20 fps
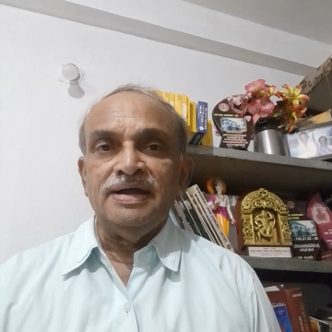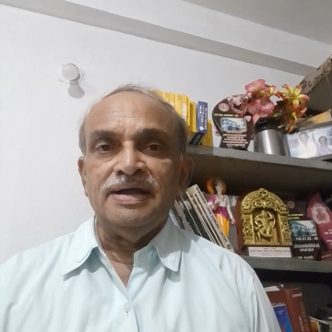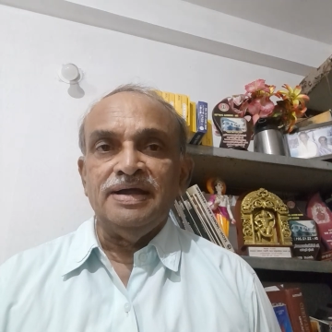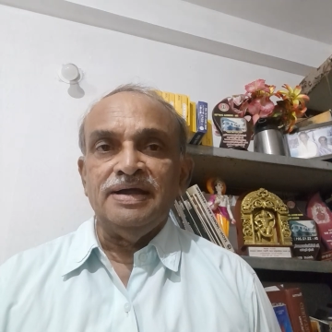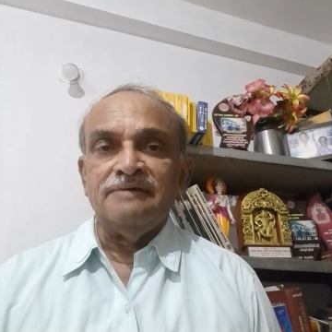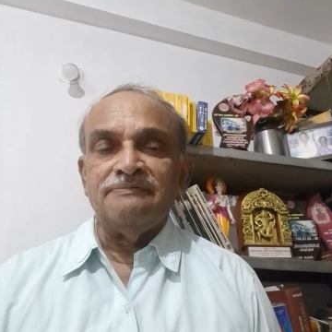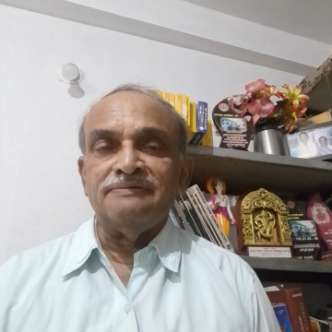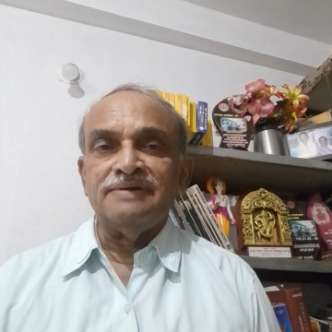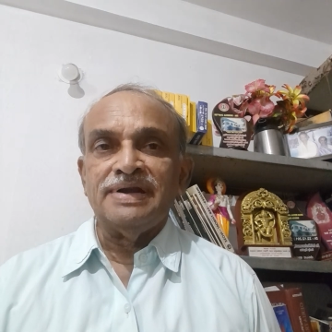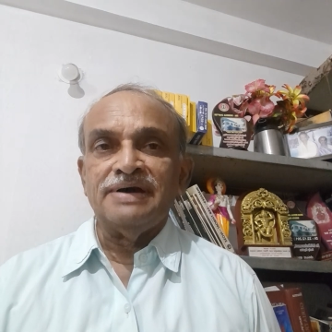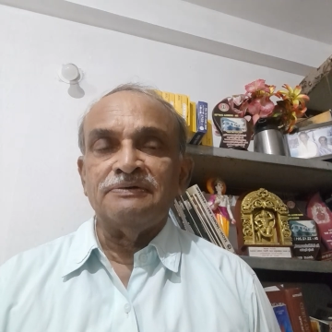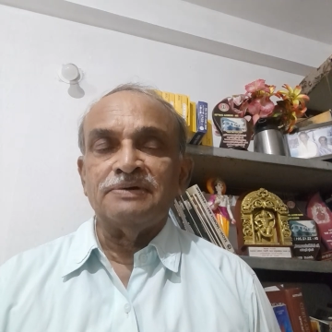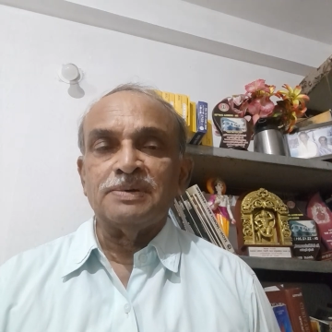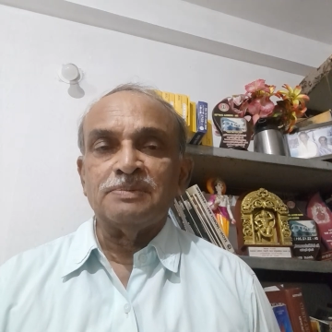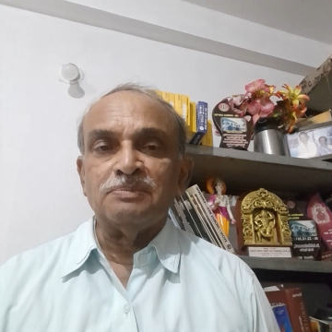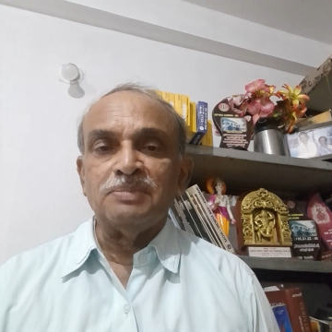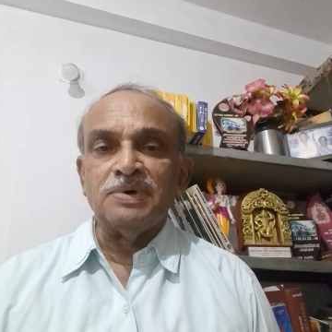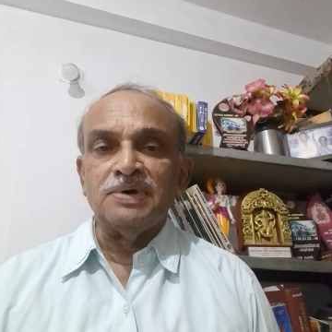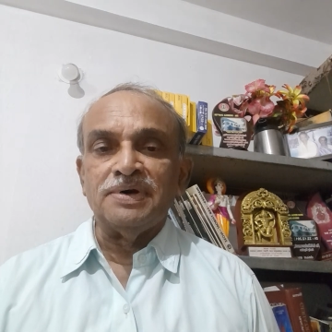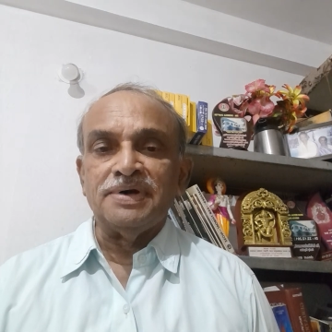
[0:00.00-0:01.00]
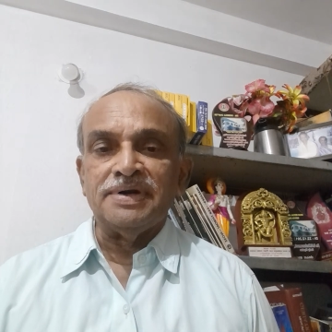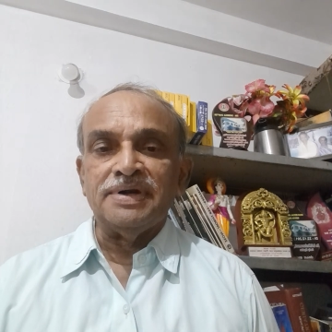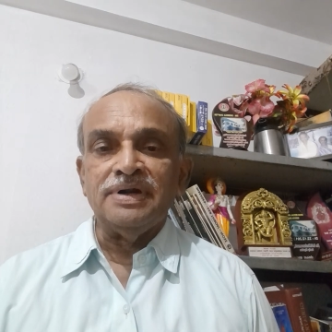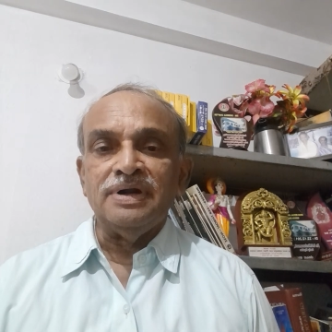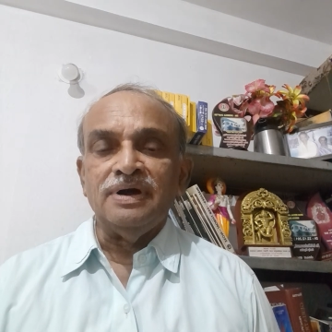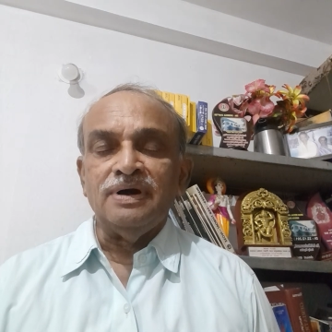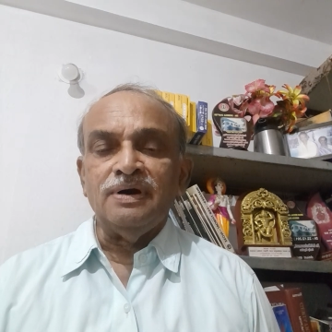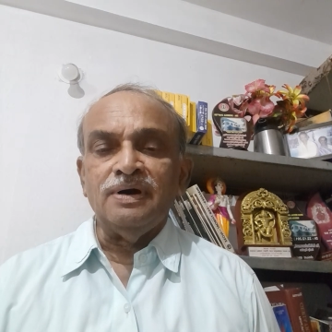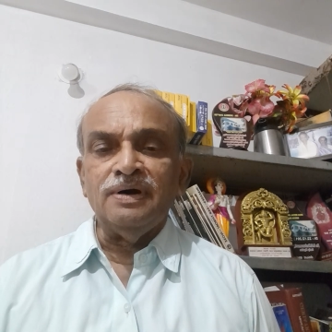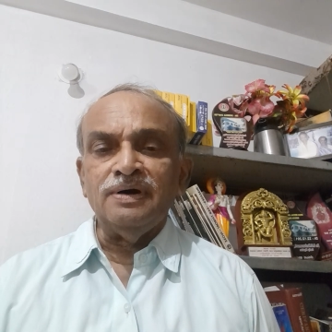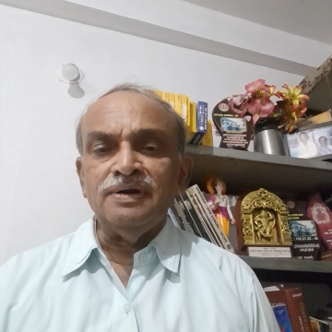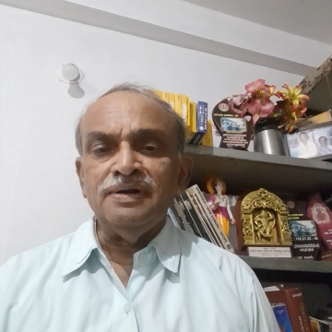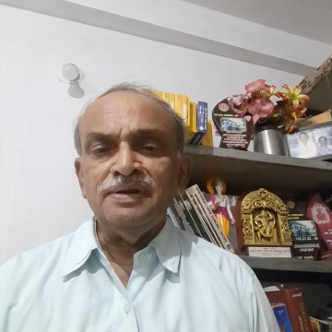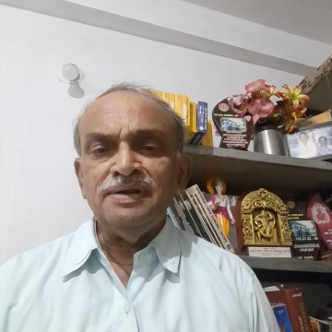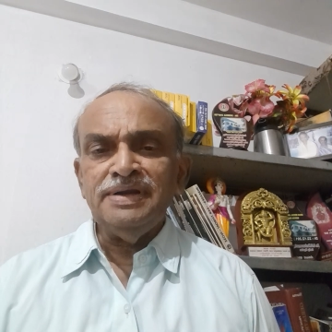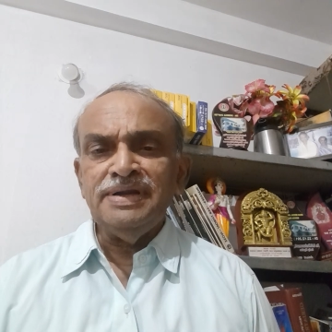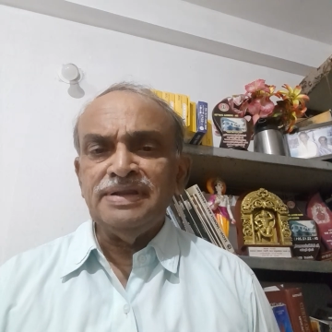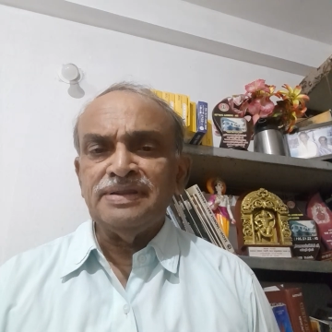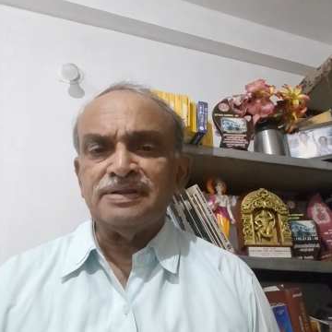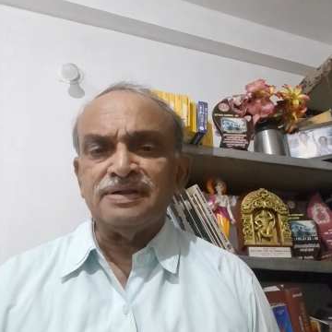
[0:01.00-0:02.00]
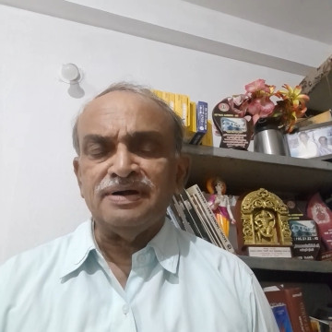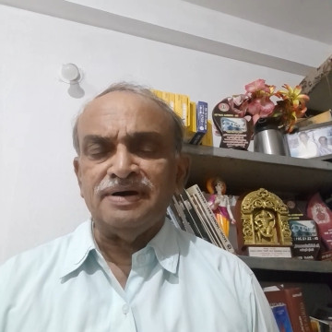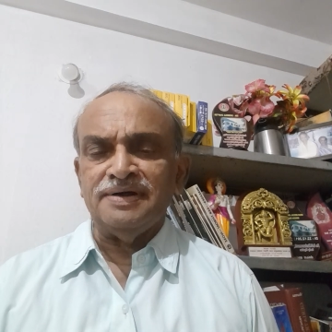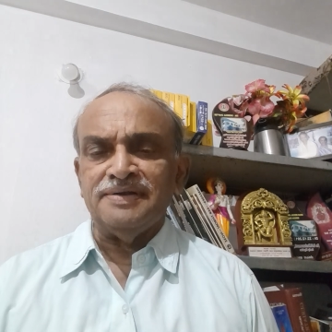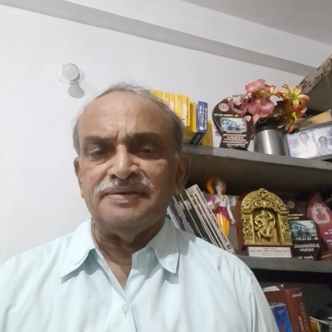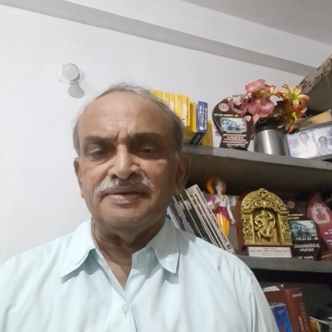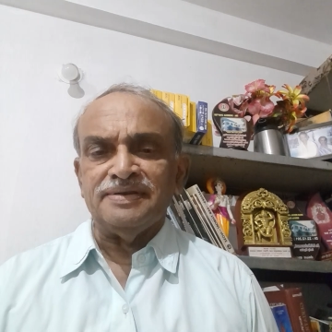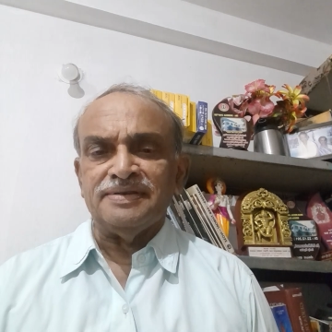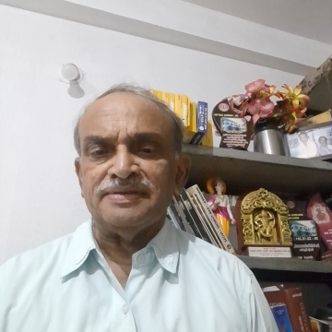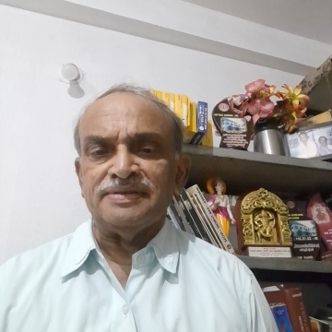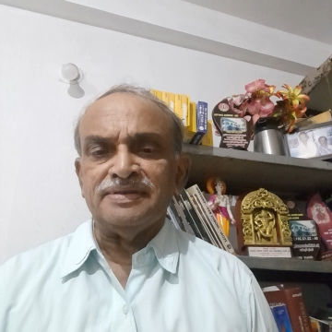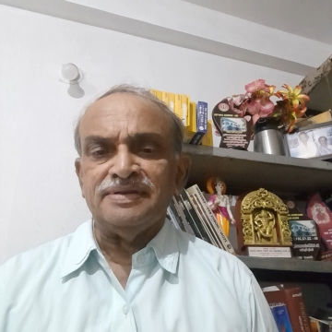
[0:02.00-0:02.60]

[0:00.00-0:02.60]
a flower pot, all these causes